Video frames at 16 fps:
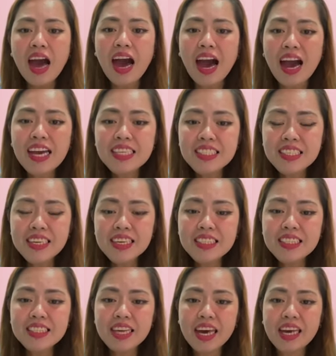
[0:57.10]

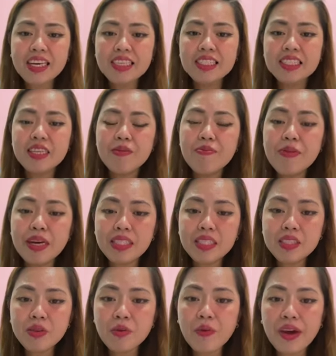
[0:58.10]
ICSA is the
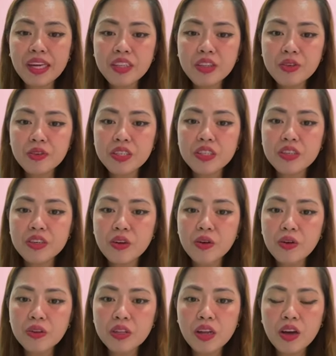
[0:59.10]
best way to
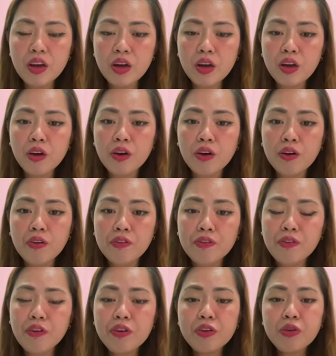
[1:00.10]
enroll
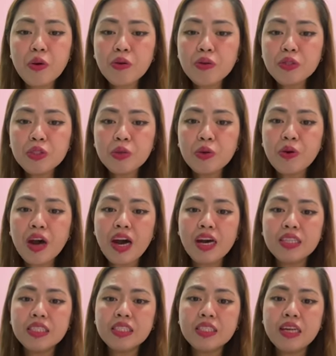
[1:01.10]
for those who
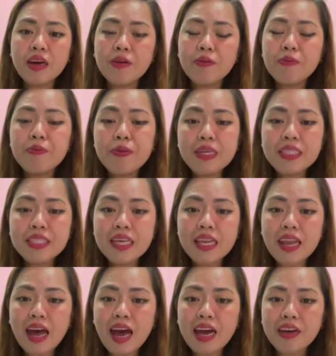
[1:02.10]
has busy
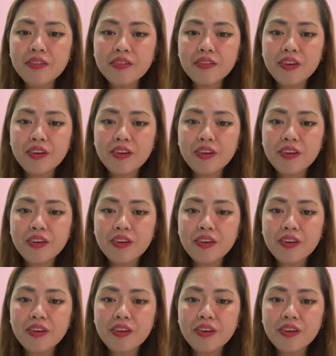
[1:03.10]
life